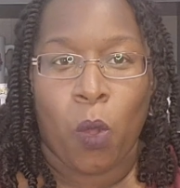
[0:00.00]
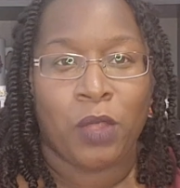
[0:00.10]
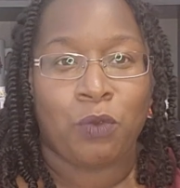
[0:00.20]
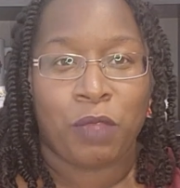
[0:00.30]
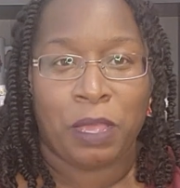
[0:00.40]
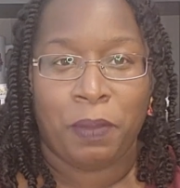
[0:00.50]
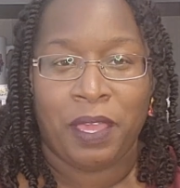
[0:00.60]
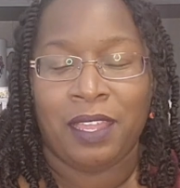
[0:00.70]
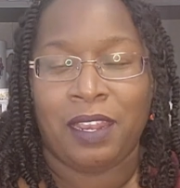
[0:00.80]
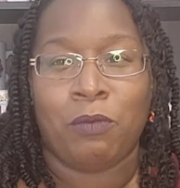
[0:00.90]
on
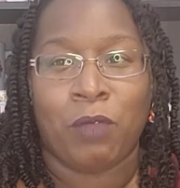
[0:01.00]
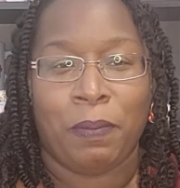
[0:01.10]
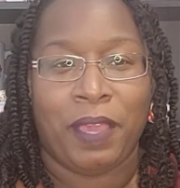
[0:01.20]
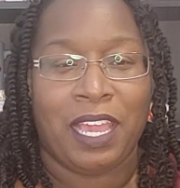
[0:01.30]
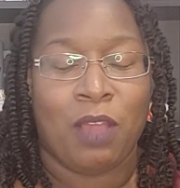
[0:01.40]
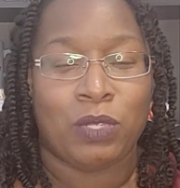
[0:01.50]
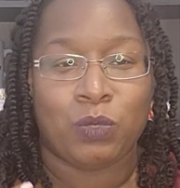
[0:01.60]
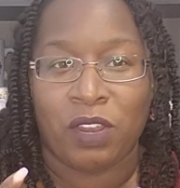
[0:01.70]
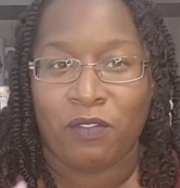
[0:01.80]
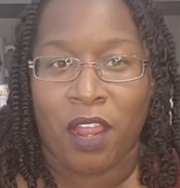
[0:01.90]
repeat. It was
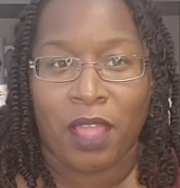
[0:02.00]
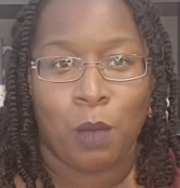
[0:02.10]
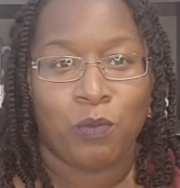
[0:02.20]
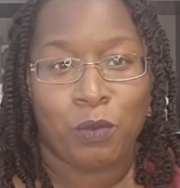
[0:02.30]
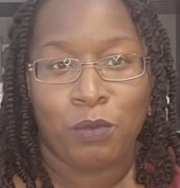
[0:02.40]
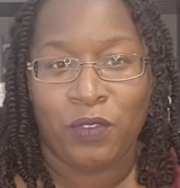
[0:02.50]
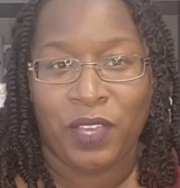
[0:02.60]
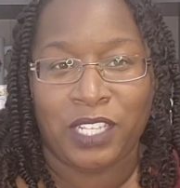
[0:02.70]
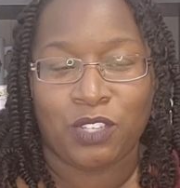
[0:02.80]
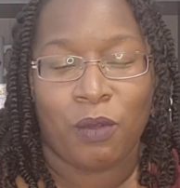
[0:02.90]
one of our comfort
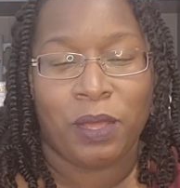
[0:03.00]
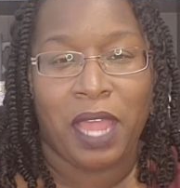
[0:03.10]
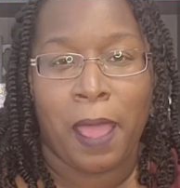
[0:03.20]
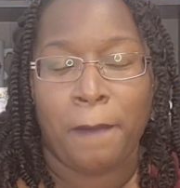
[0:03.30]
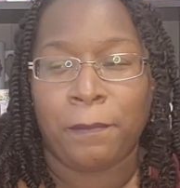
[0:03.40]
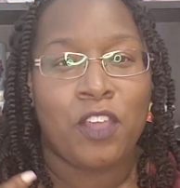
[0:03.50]
movies growing up.